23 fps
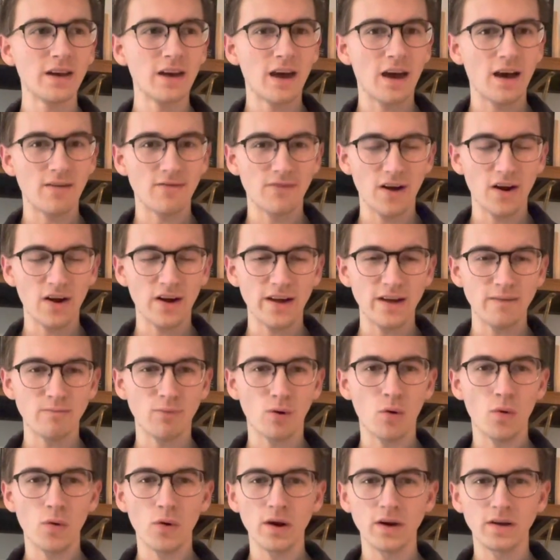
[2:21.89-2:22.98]
a very
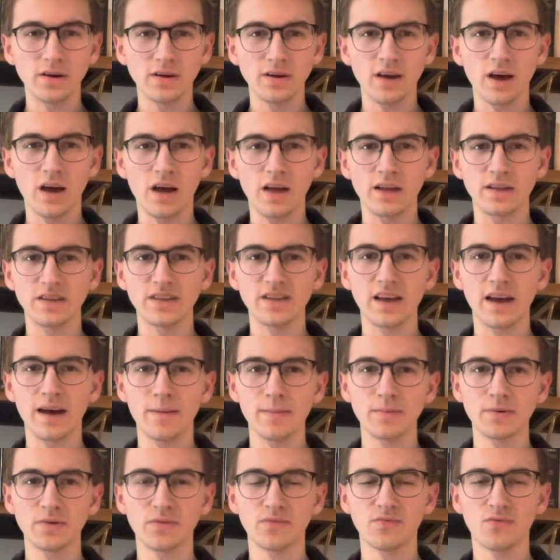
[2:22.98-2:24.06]
important
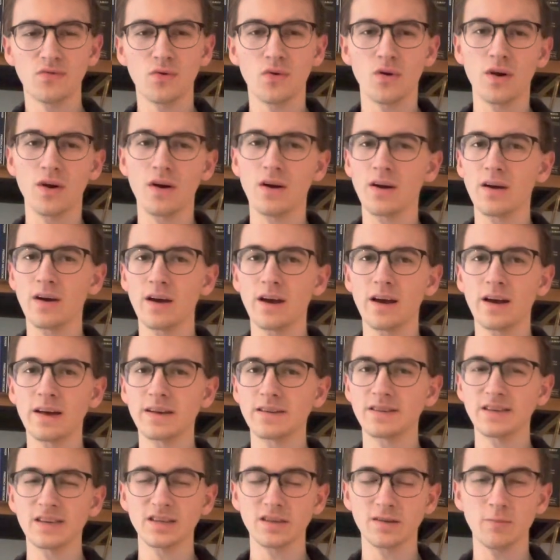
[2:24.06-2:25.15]
concept for
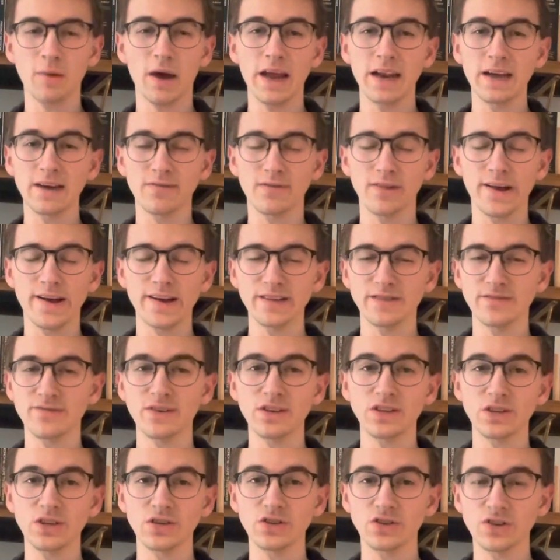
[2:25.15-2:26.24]
systematic philosophy
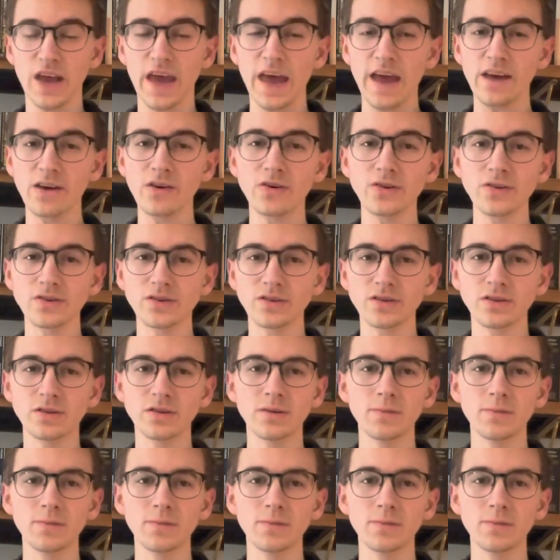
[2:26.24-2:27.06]
such as Hegel's.